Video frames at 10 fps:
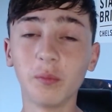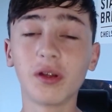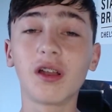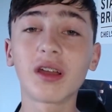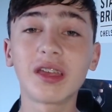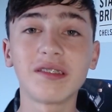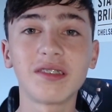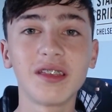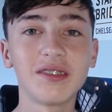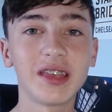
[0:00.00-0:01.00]
But like it
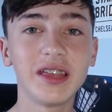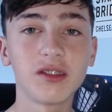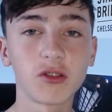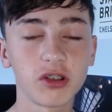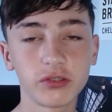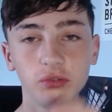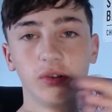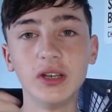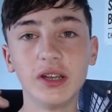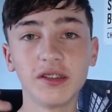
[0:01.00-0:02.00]
says in the title,
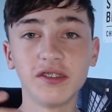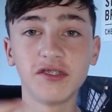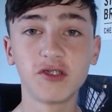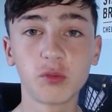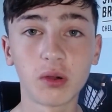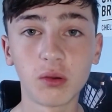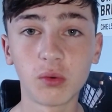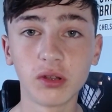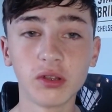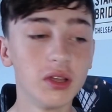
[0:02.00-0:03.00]
this is just part
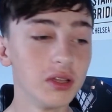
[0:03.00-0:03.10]
one.